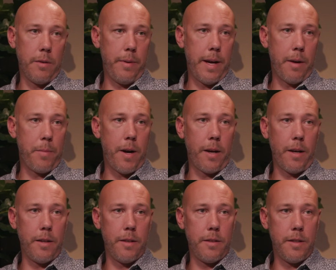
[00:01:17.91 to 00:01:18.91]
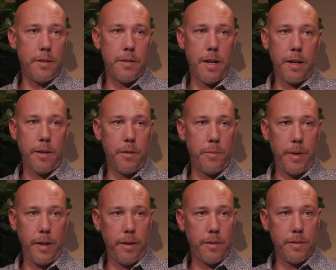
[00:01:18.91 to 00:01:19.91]
gonna be out of pocket. It's not gonna
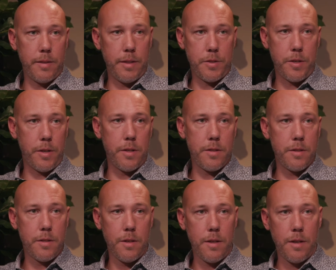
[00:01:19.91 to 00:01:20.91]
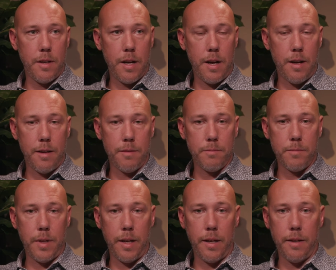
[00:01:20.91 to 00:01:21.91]
be insurance. Um,
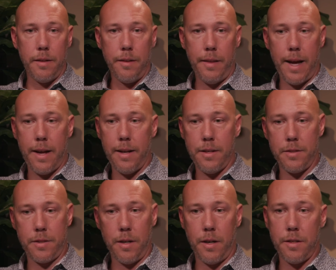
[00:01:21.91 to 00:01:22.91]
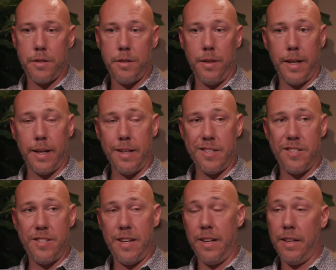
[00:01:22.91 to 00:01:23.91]
and that has gone to like a,
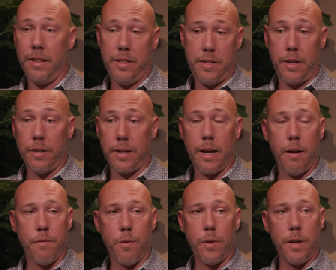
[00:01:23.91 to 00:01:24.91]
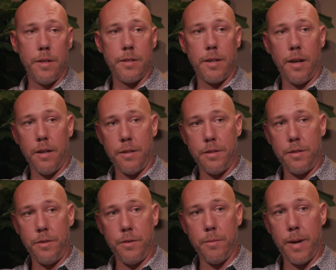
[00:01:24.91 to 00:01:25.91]
at least here in California, it's gone
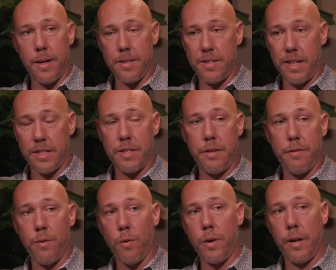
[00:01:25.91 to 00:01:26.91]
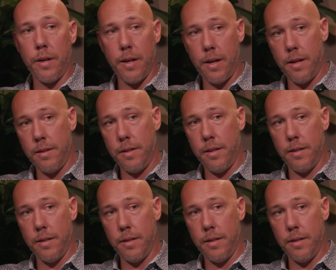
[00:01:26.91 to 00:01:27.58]
to about a 60 40. Uh,